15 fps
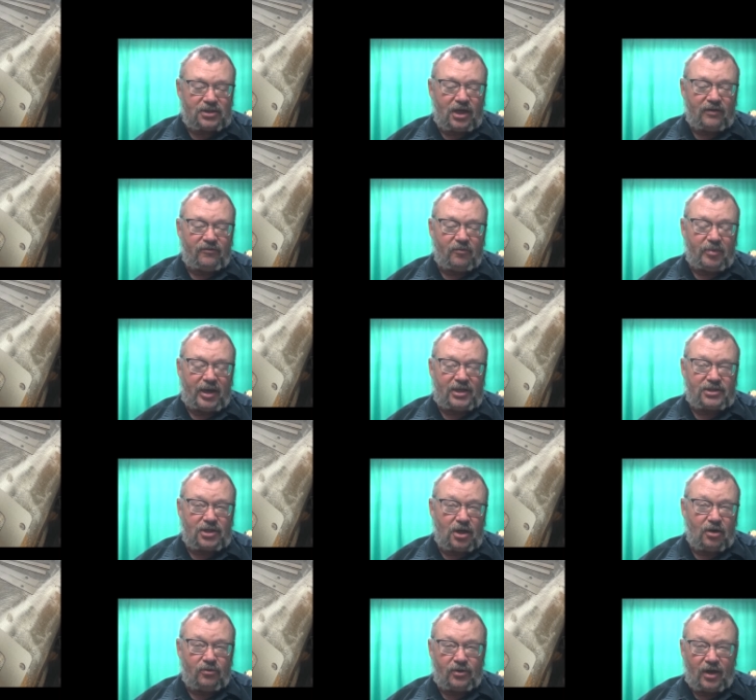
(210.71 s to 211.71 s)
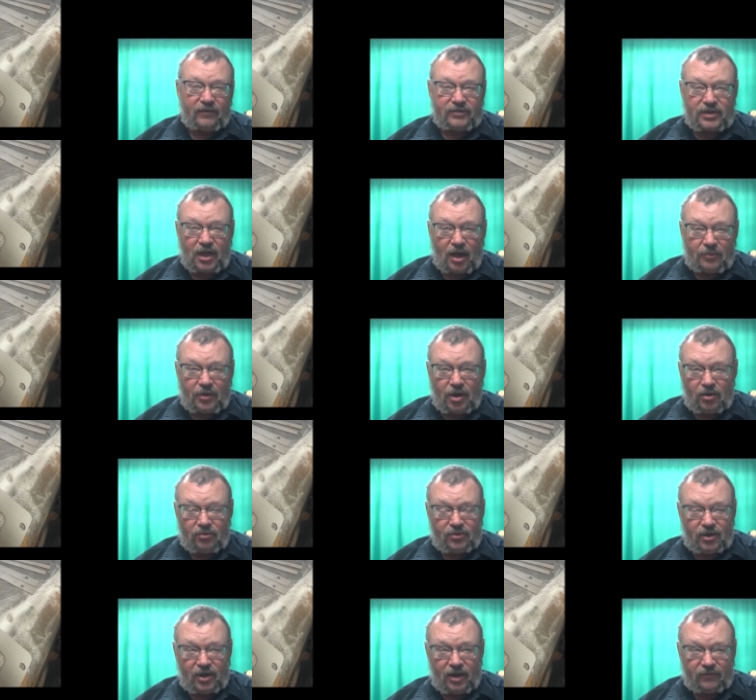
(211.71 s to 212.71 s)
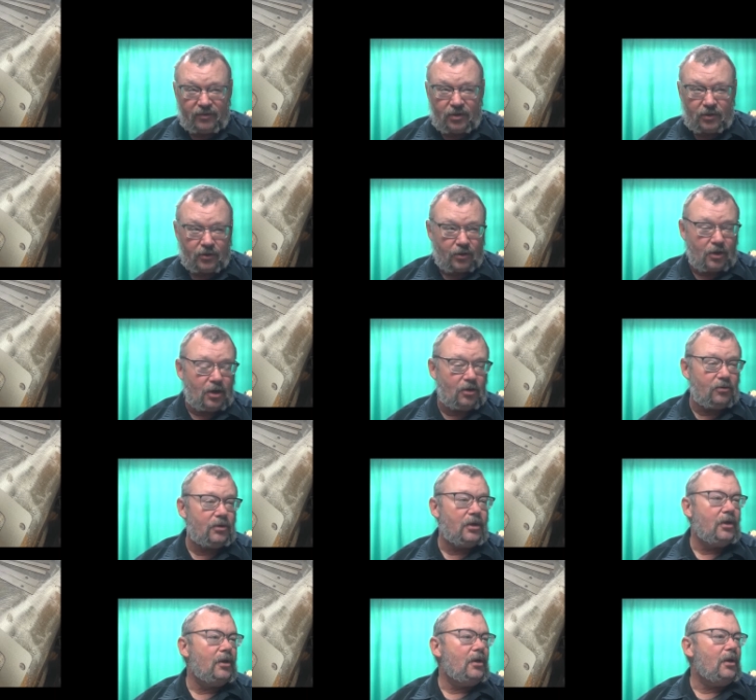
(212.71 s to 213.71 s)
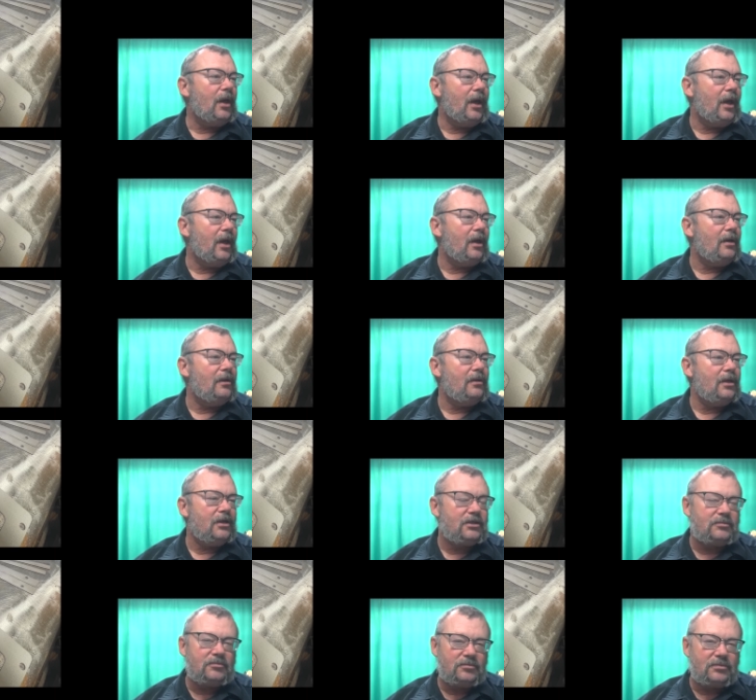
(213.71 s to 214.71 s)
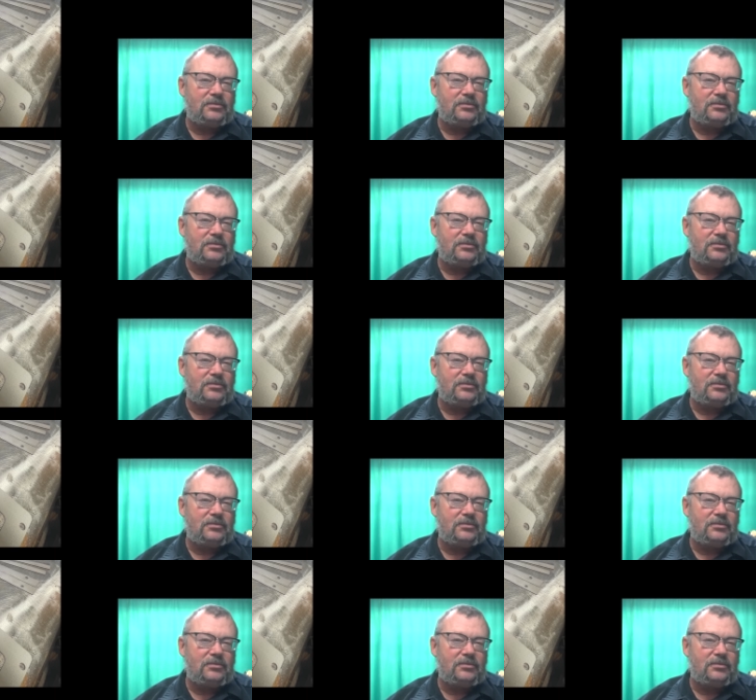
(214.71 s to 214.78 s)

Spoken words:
You have a base coat, you have a top coat, and then you have a clear coat, and it's